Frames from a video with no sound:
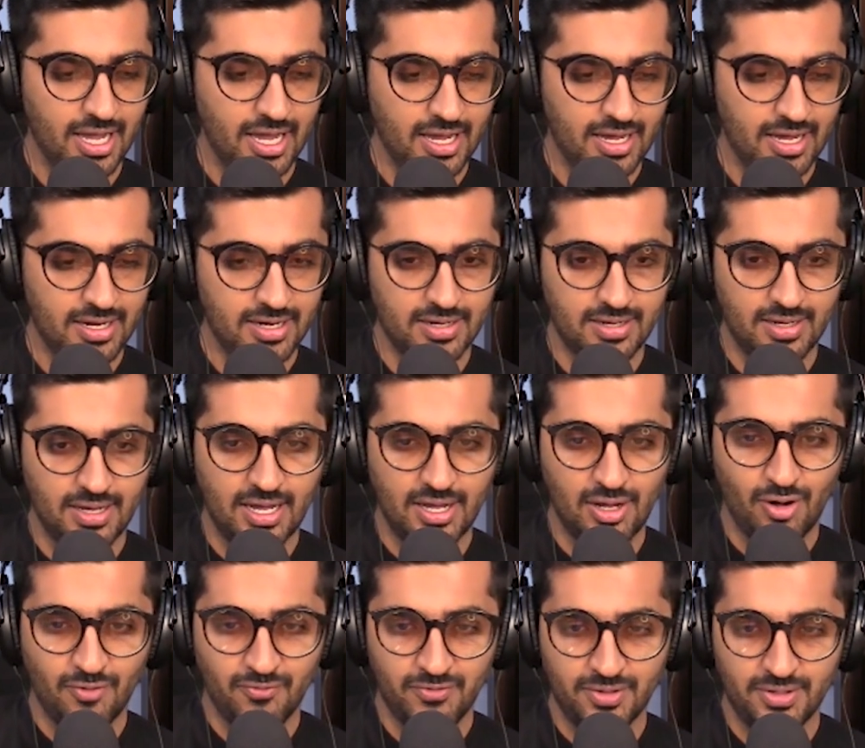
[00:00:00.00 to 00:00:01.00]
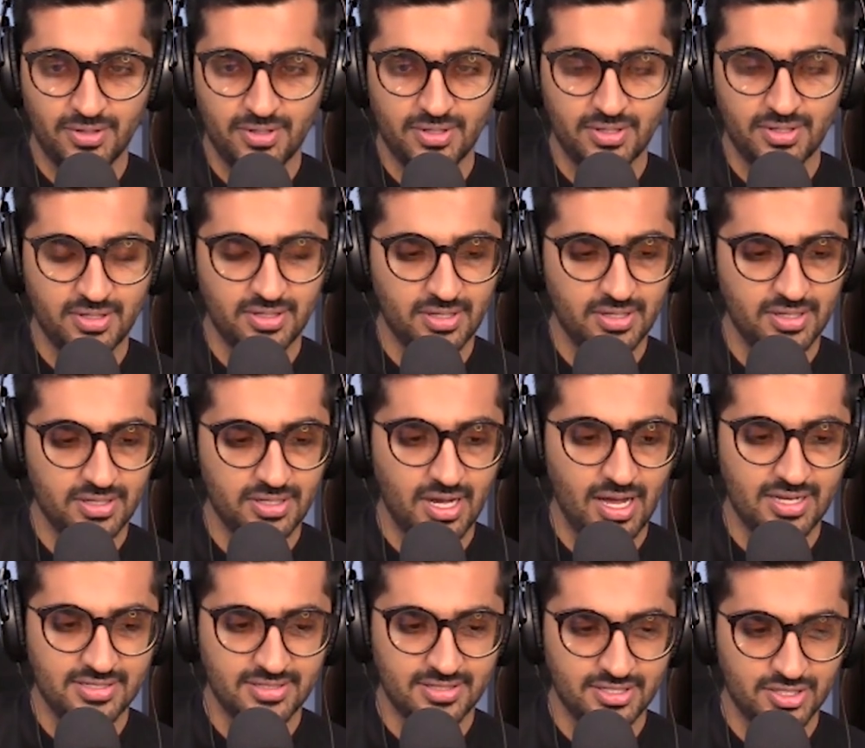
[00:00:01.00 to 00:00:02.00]
And I often
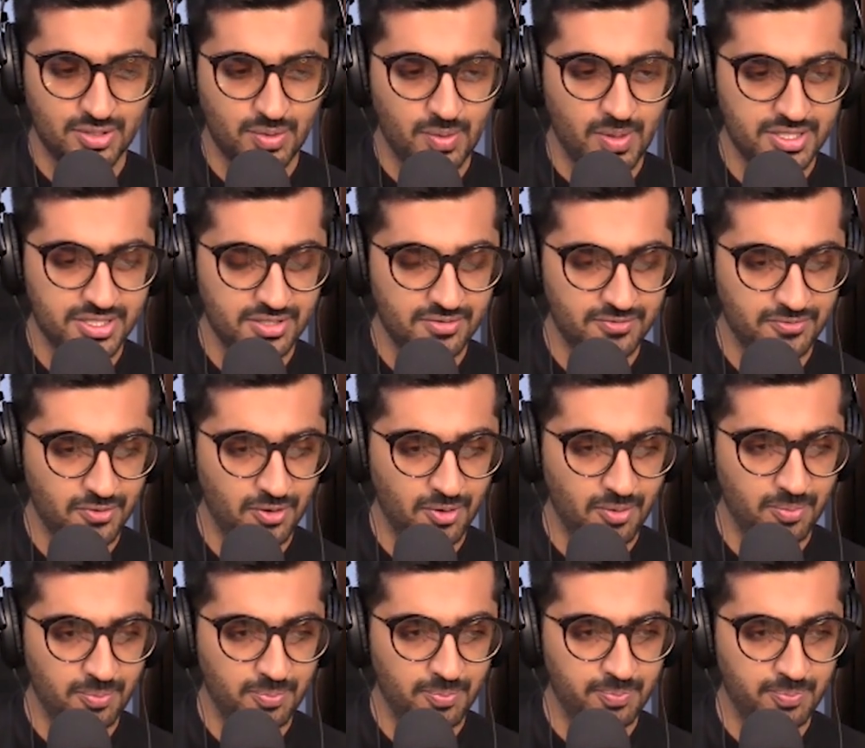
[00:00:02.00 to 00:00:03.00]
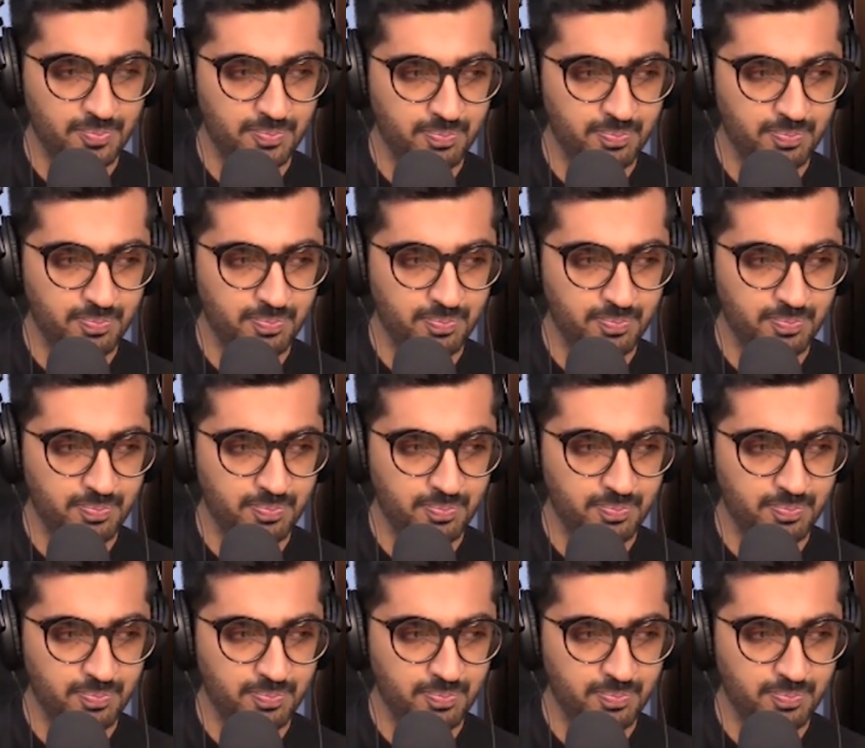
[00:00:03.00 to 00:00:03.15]
ask this question from